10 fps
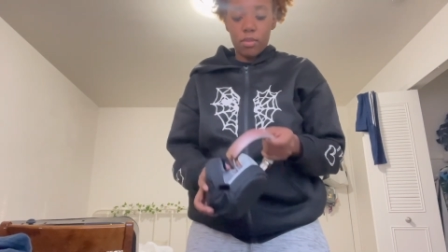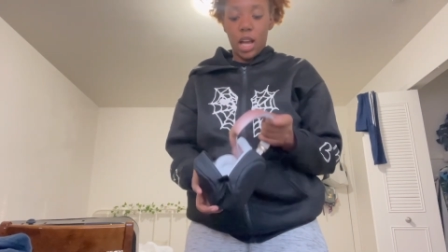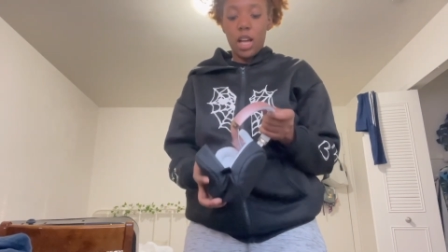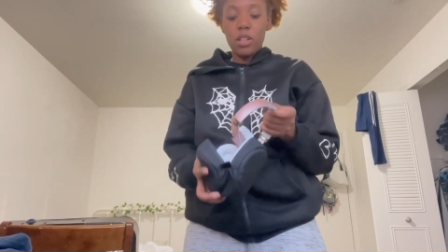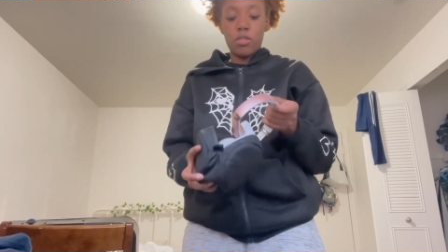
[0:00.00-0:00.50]

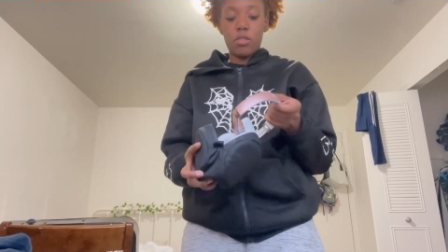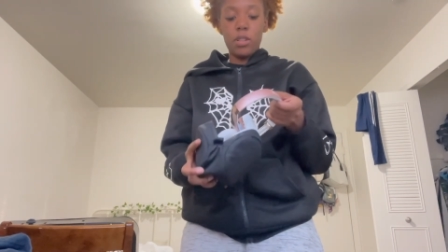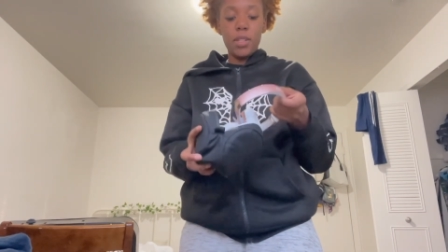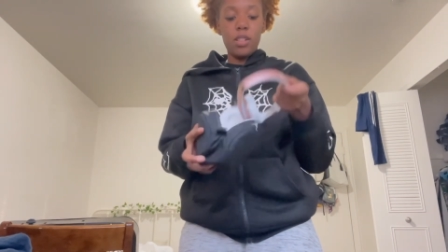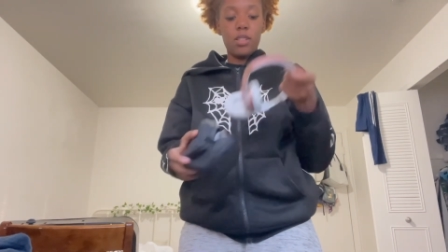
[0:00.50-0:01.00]
I
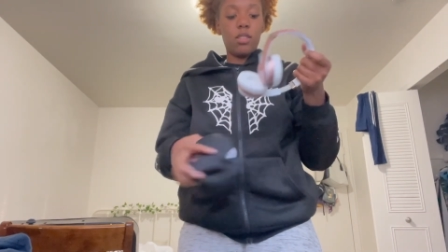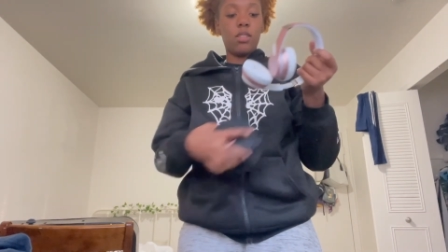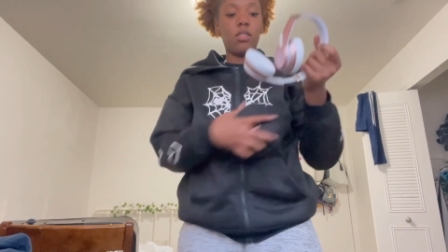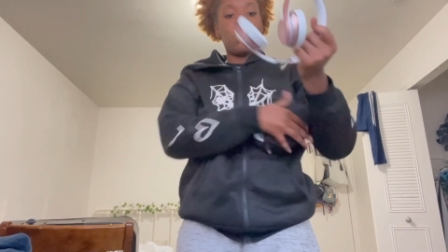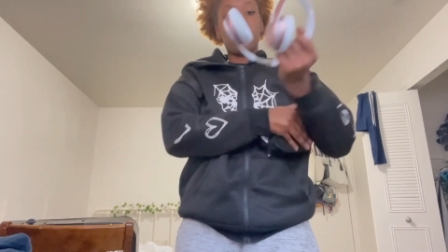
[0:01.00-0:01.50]
tripping?
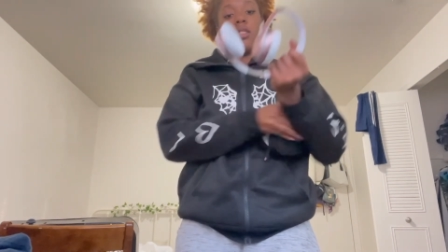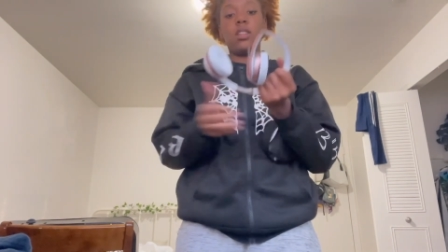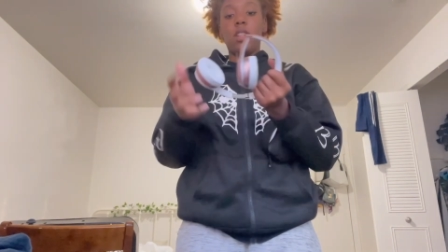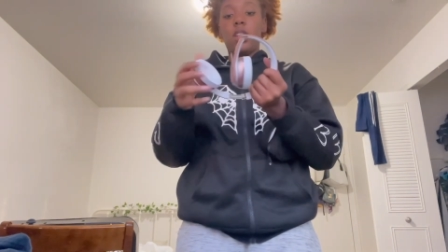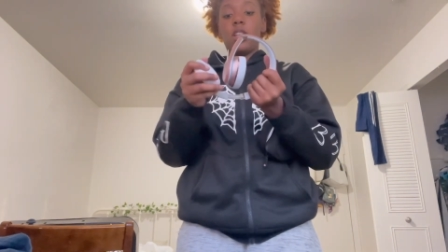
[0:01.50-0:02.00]

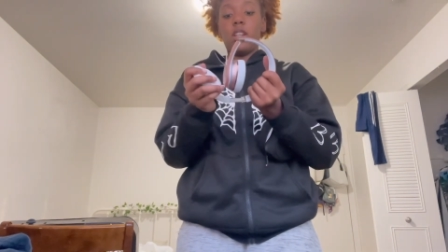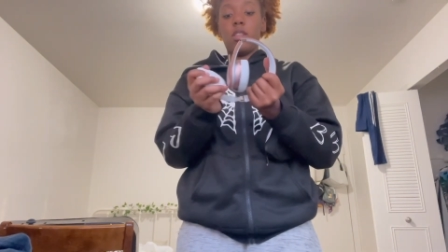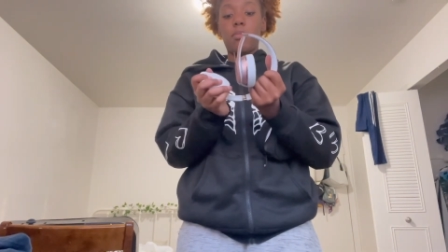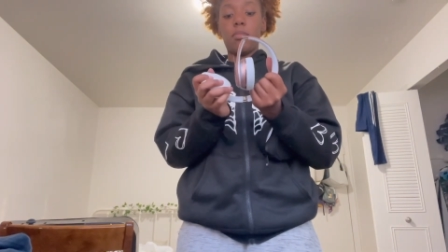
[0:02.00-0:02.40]
Yeah, I